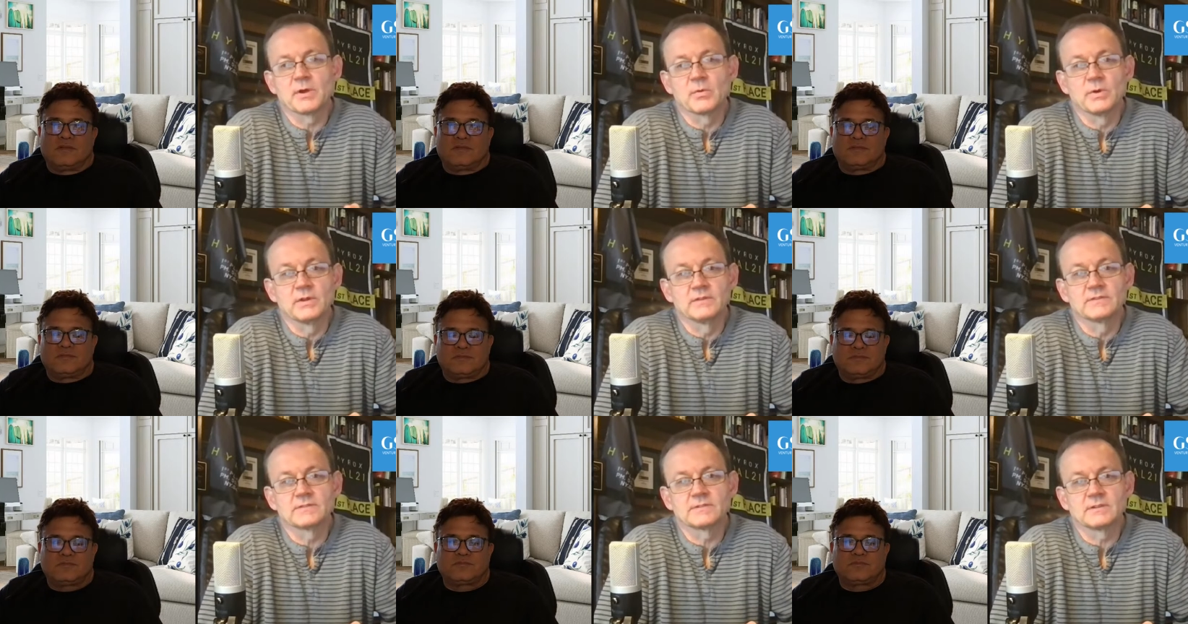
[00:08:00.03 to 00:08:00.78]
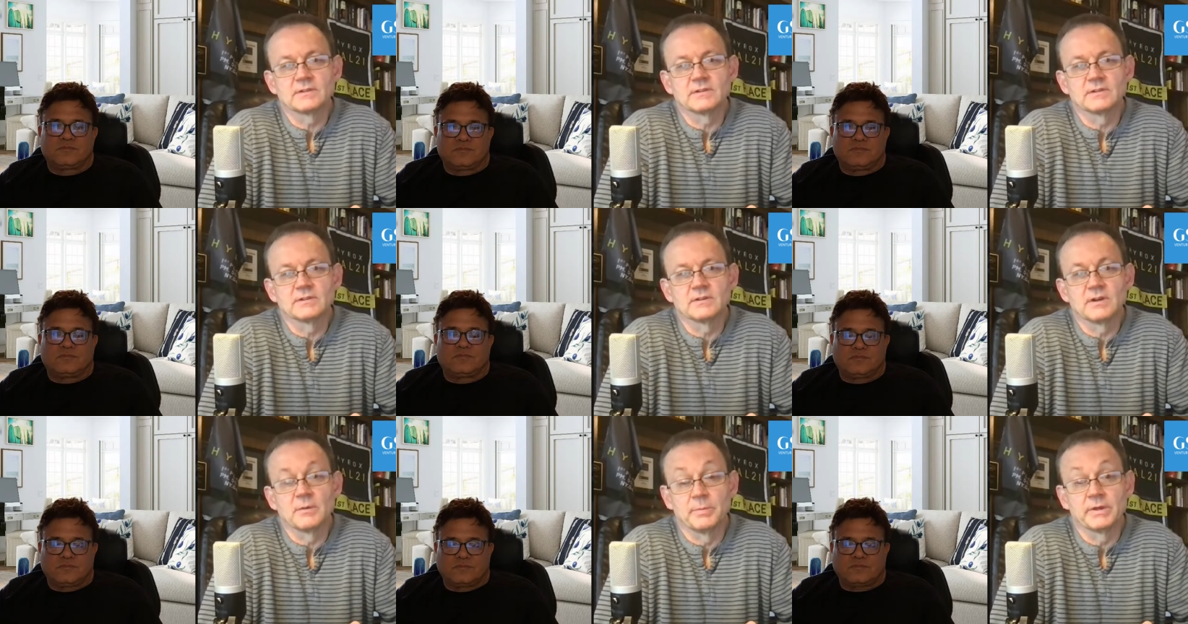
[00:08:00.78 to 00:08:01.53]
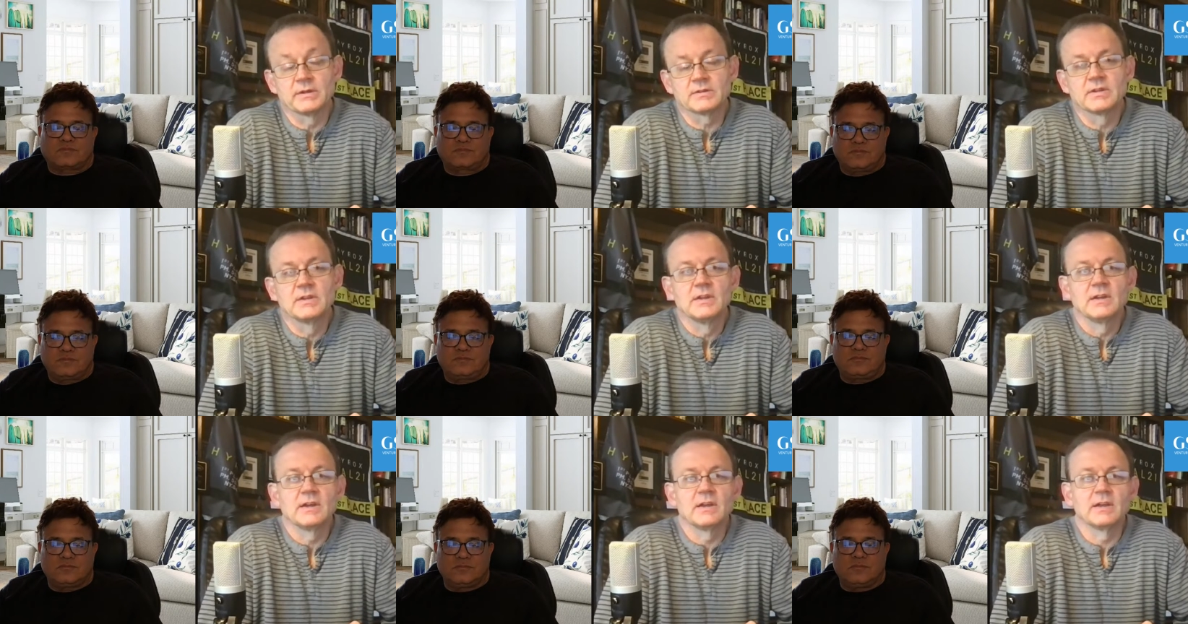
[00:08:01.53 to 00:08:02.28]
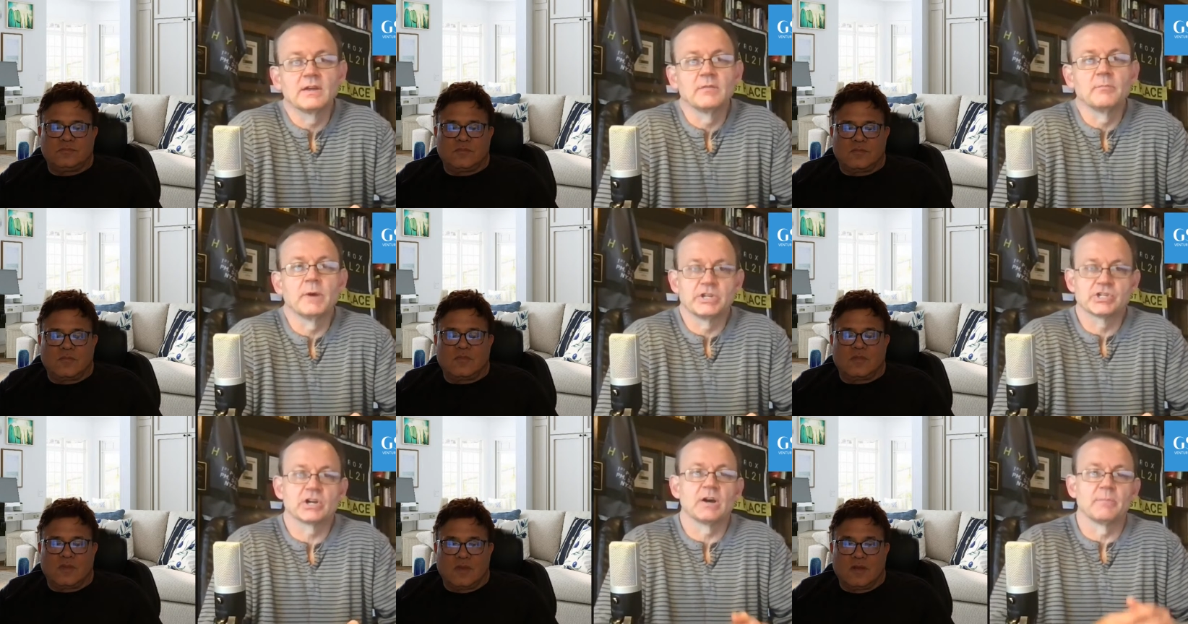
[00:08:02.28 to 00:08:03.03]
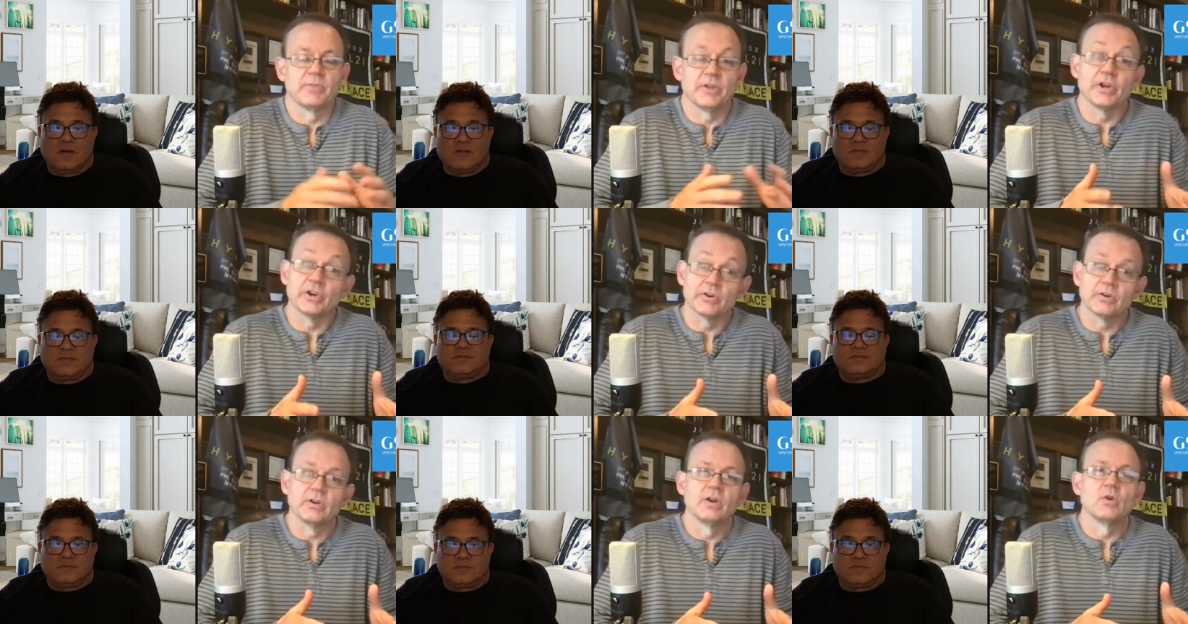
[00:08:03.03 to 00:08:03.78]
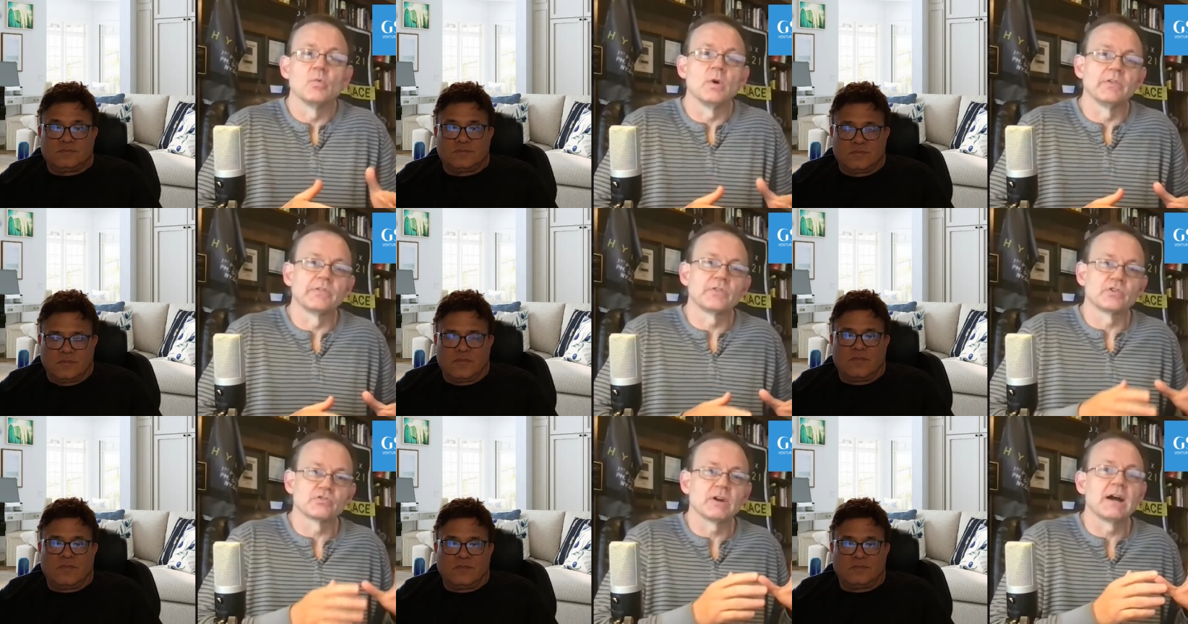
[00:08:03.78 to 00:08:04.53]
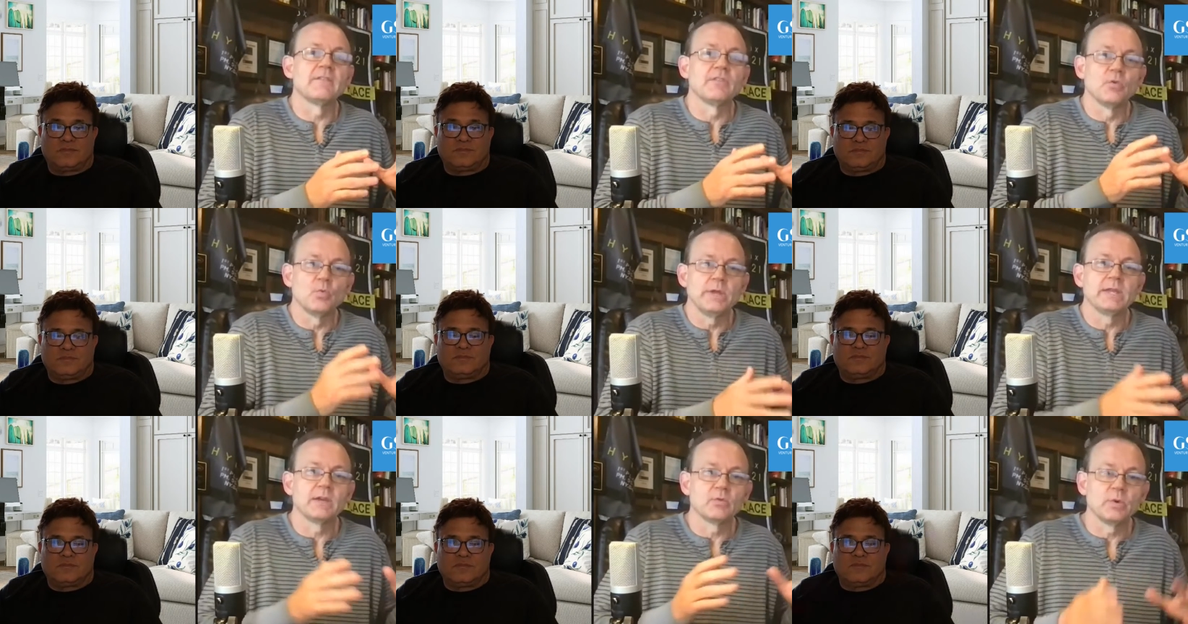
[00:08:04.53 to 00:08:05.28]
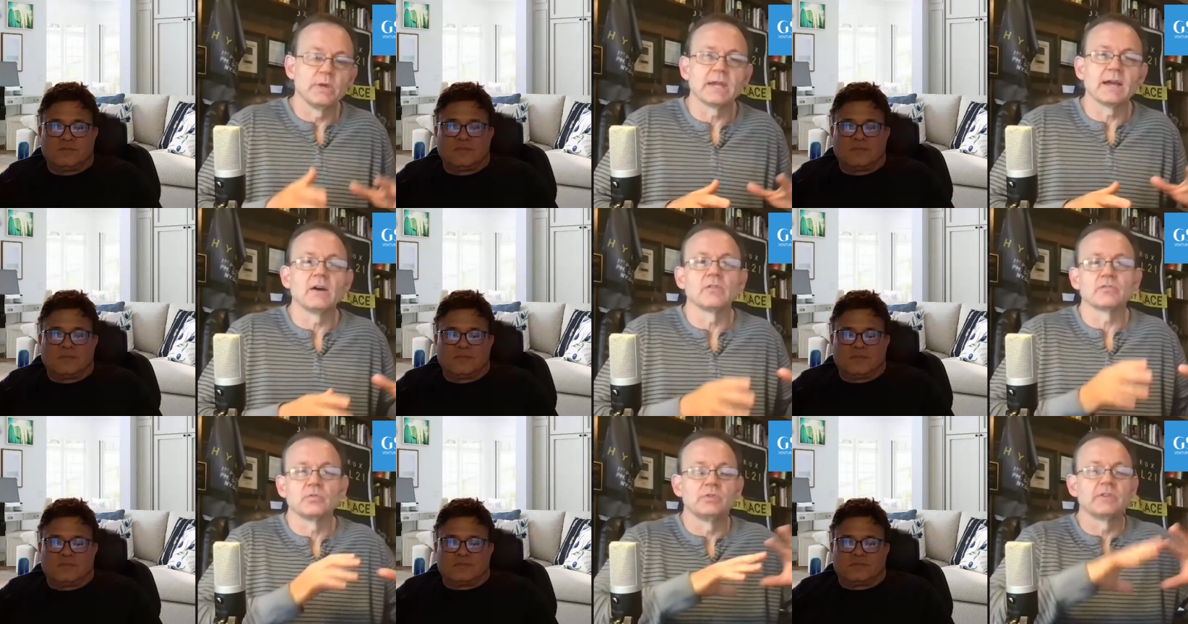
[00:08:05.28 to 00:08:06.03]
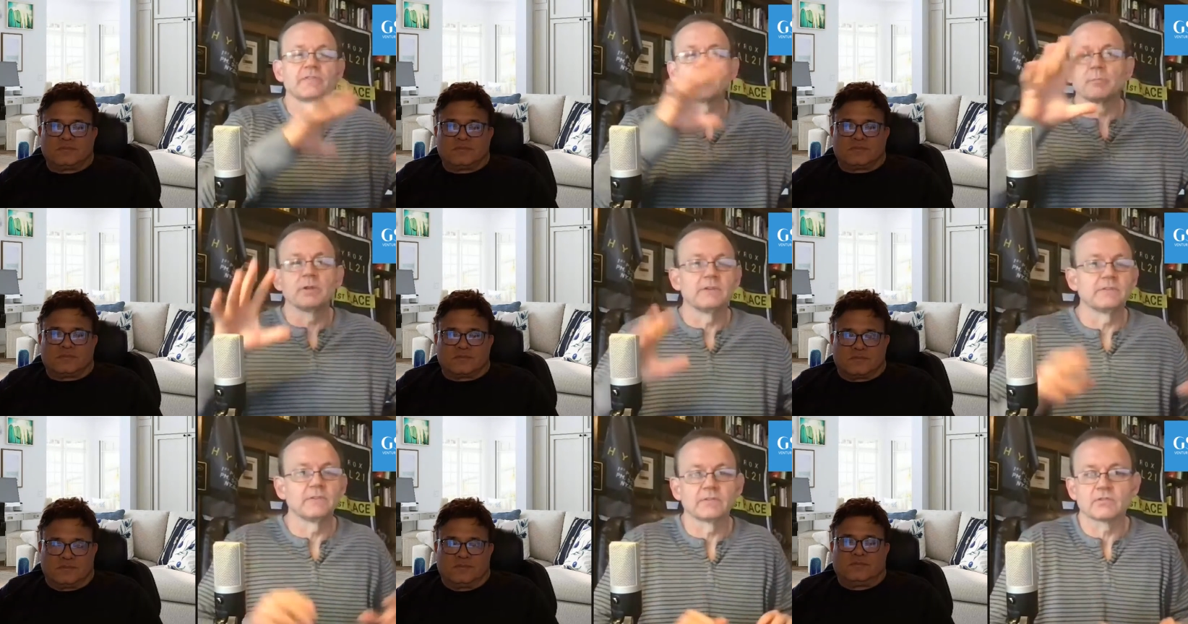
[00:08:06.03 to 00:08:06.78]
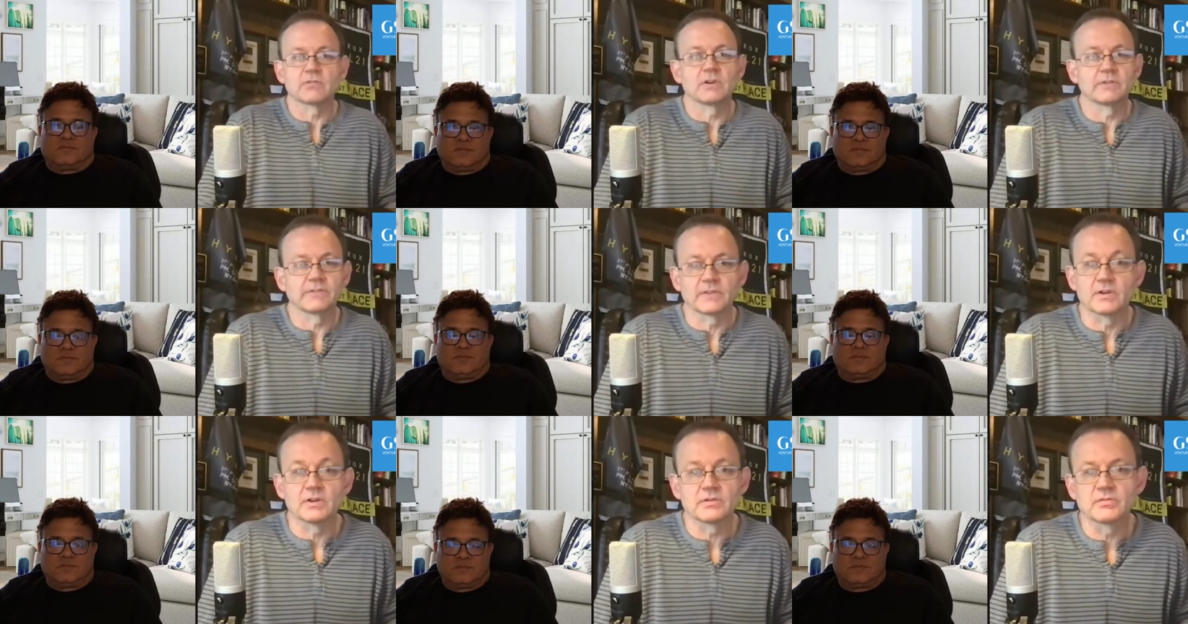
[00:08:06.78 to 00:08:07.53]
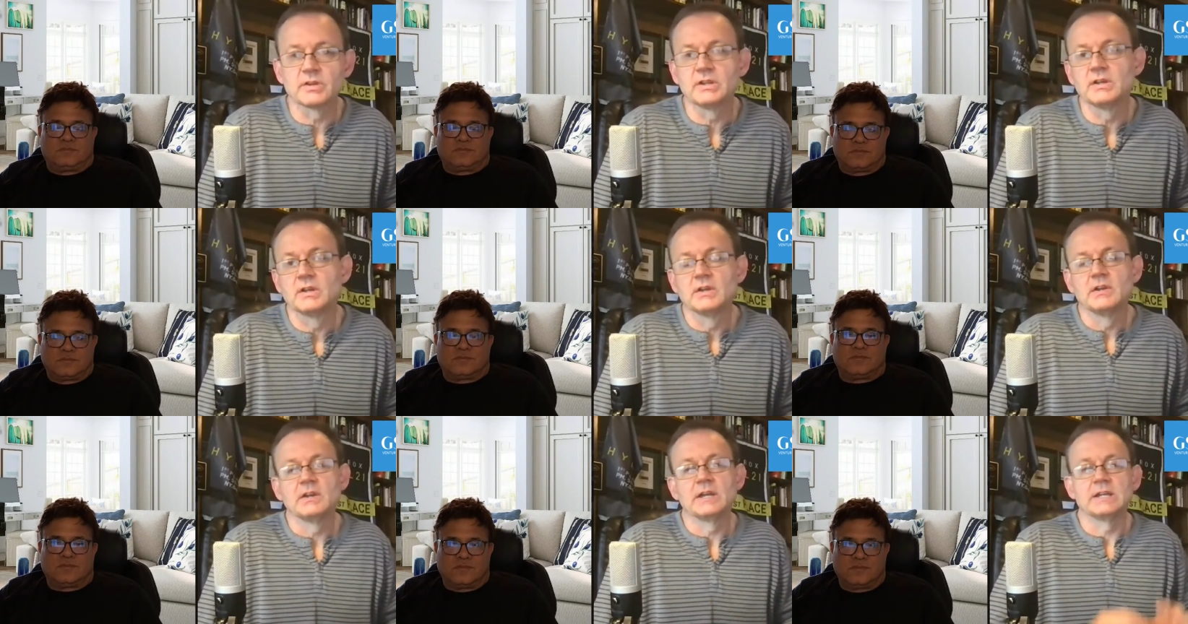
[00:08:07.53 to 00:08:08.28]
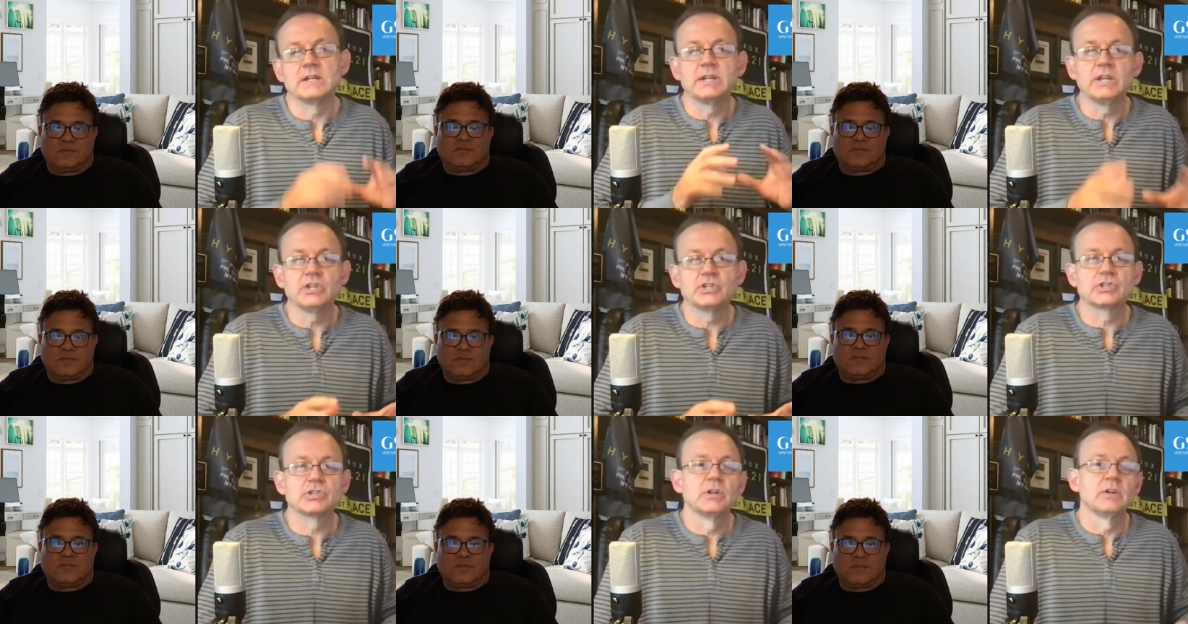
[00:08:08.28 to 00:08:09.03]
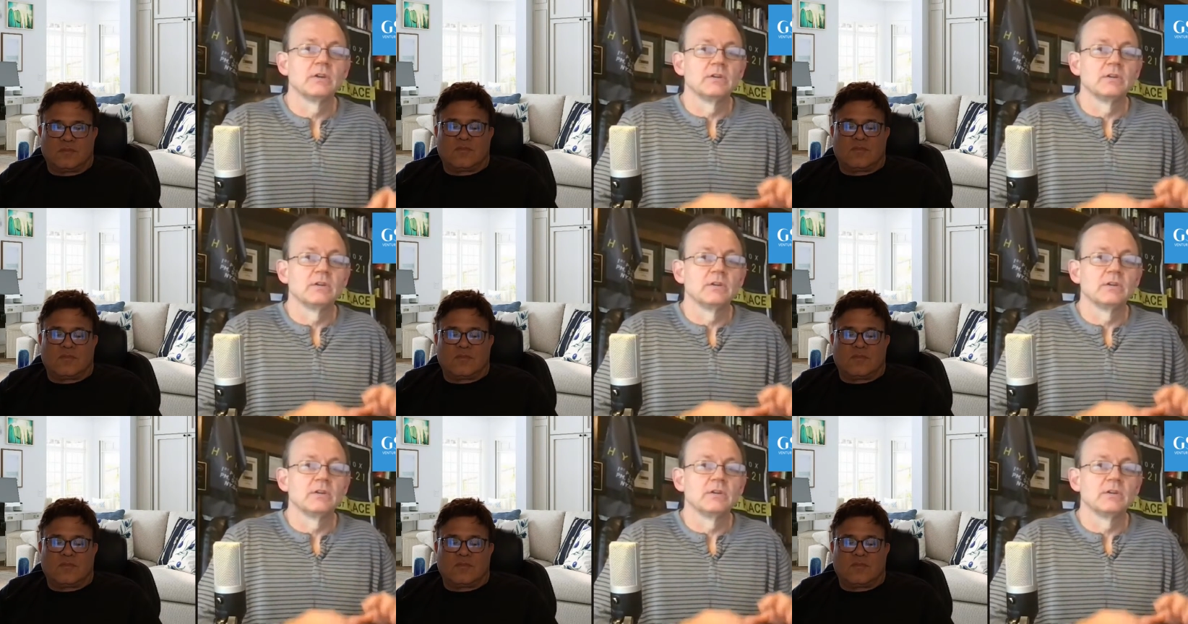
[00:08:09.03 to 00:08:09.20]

Speaker 1: my wings a bit. And my job there was to travel week in, week out to different places across the country and teach